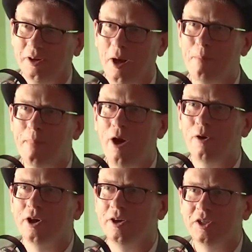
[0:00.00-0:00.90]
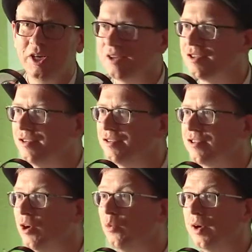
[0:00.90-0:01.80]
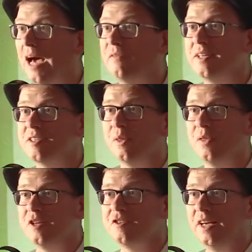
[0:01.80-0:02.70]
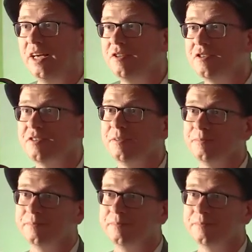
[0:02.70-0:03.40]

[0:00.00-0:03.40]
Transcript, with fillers: American cousins would have it, this is